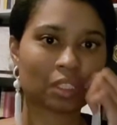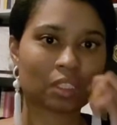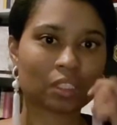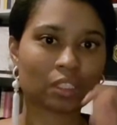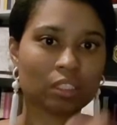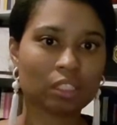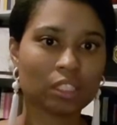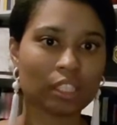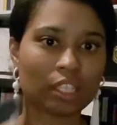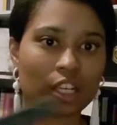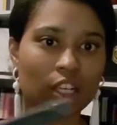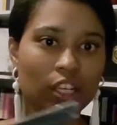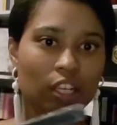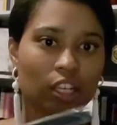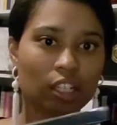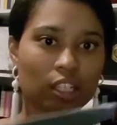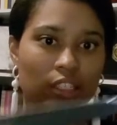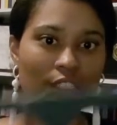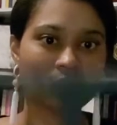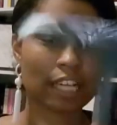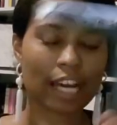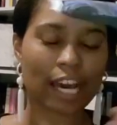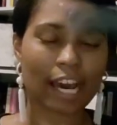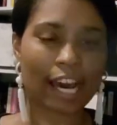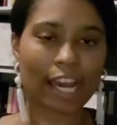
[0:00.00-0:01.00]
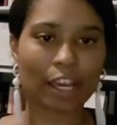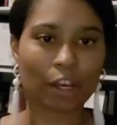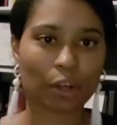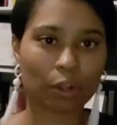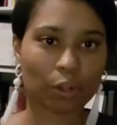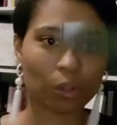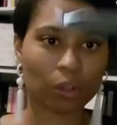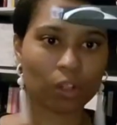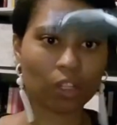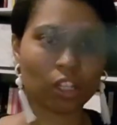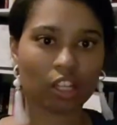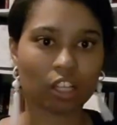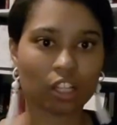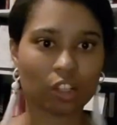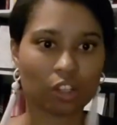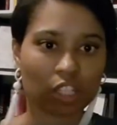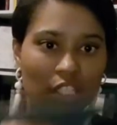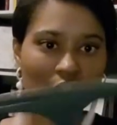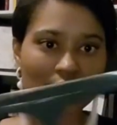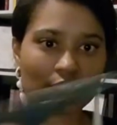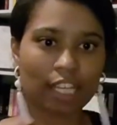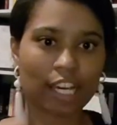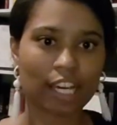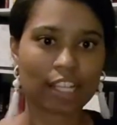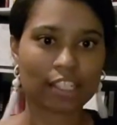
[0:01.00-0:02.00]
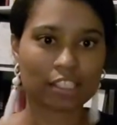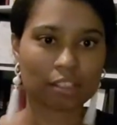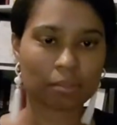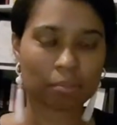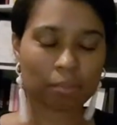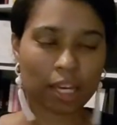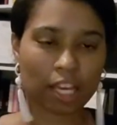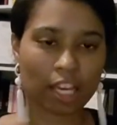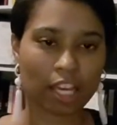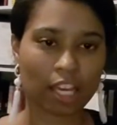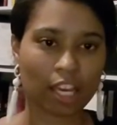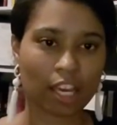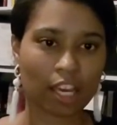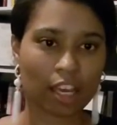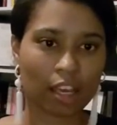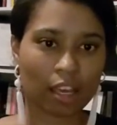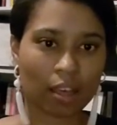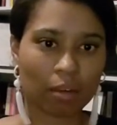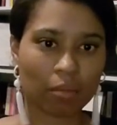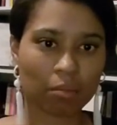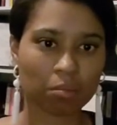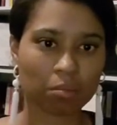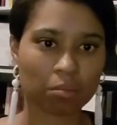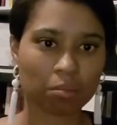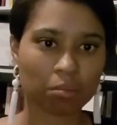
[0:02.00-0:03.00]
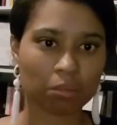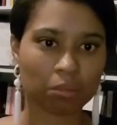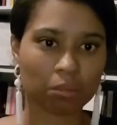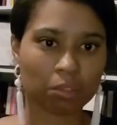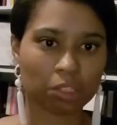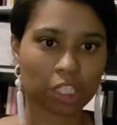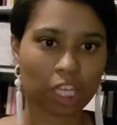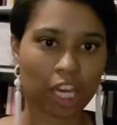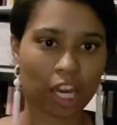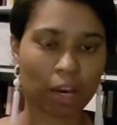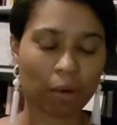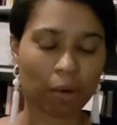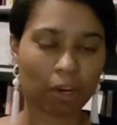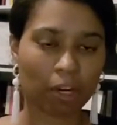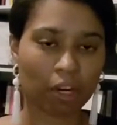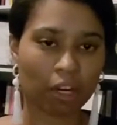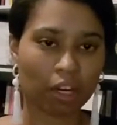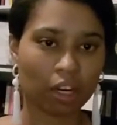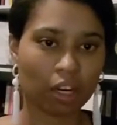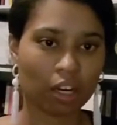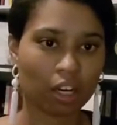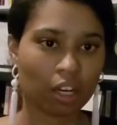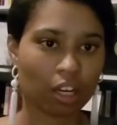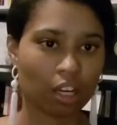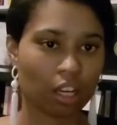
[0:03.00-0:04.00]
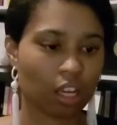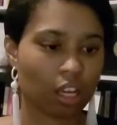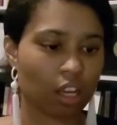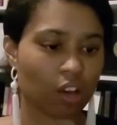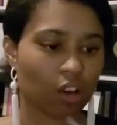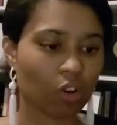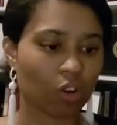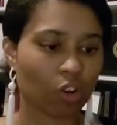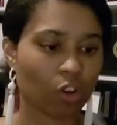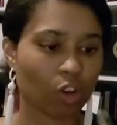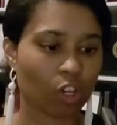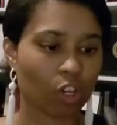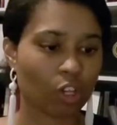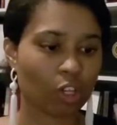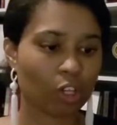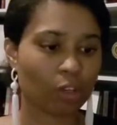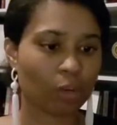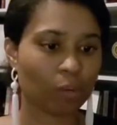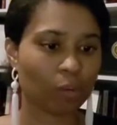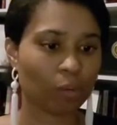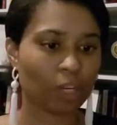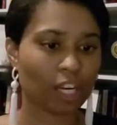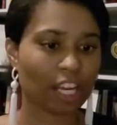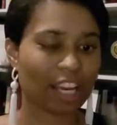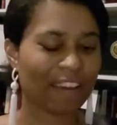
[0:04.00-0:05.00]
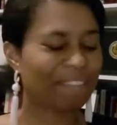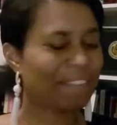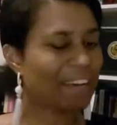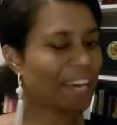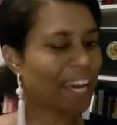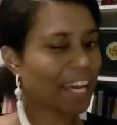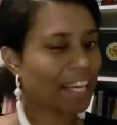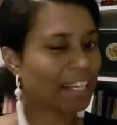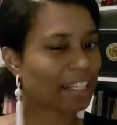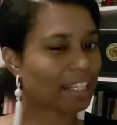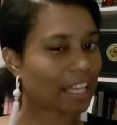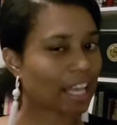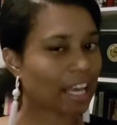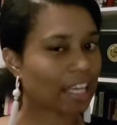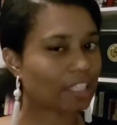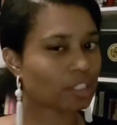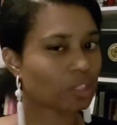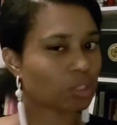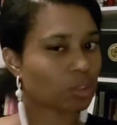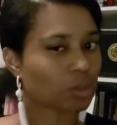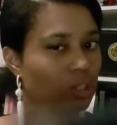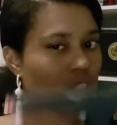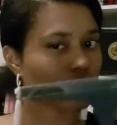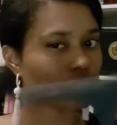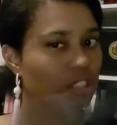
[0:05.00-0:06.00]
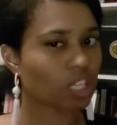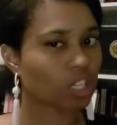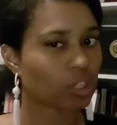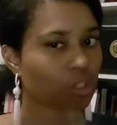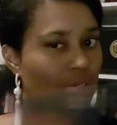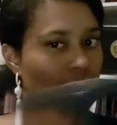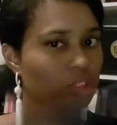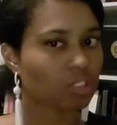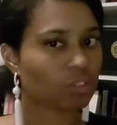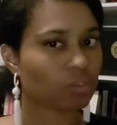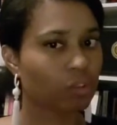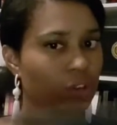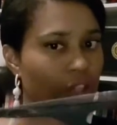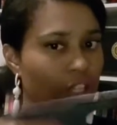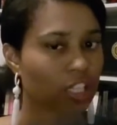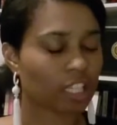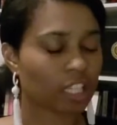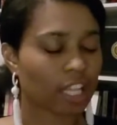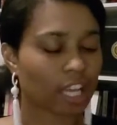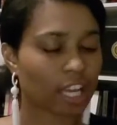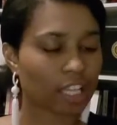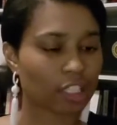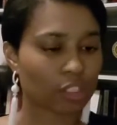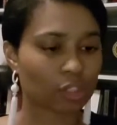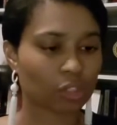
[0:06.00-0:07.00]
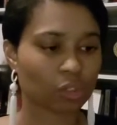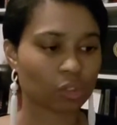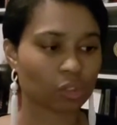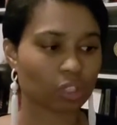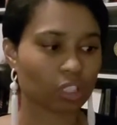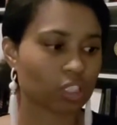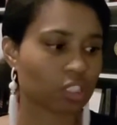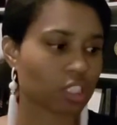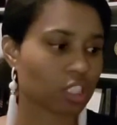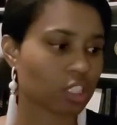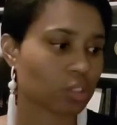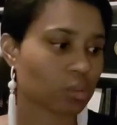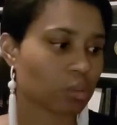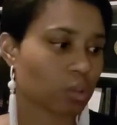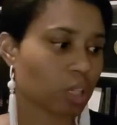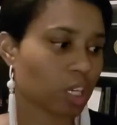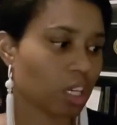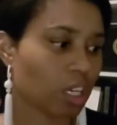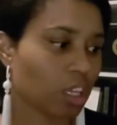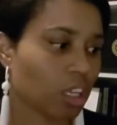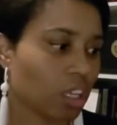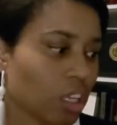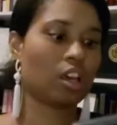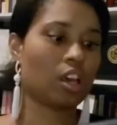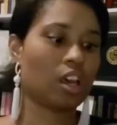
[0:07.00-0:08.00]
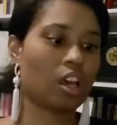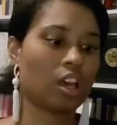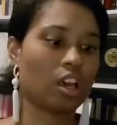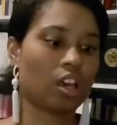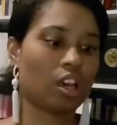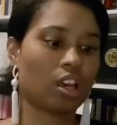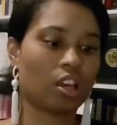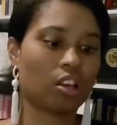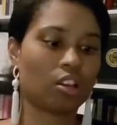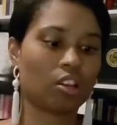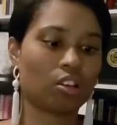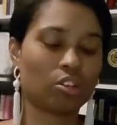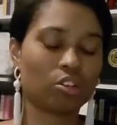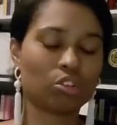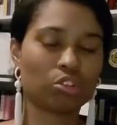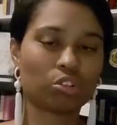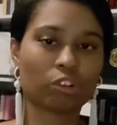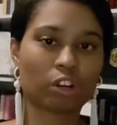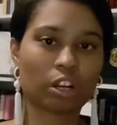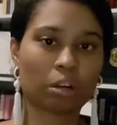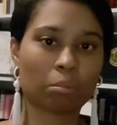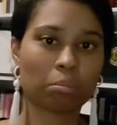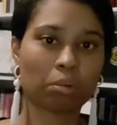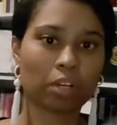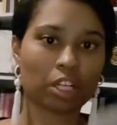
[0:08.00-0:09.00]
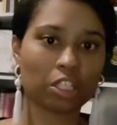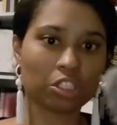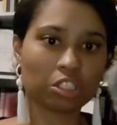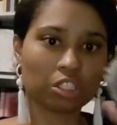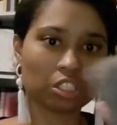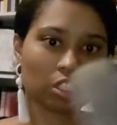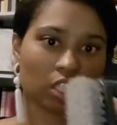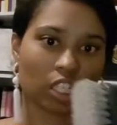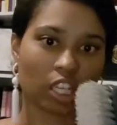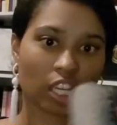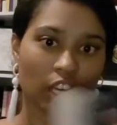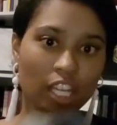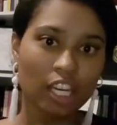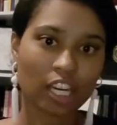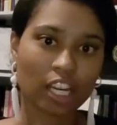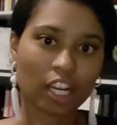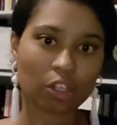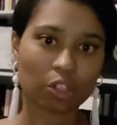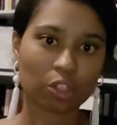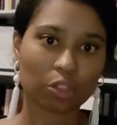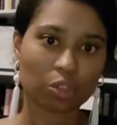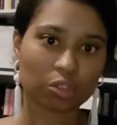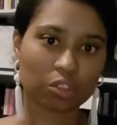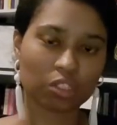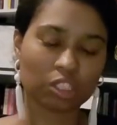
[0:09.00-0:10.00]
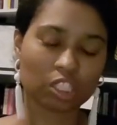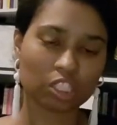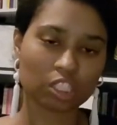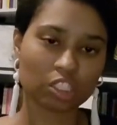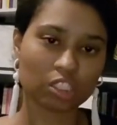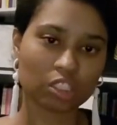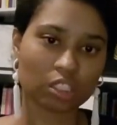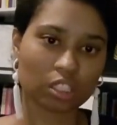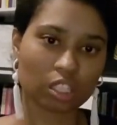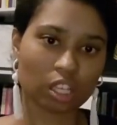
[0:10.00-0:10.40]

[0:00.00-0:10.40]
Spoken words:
the tile on the sides of my shower. And when I've had glass doors, I'll use it for the glass doors as well. Scrub brush, and I'll use this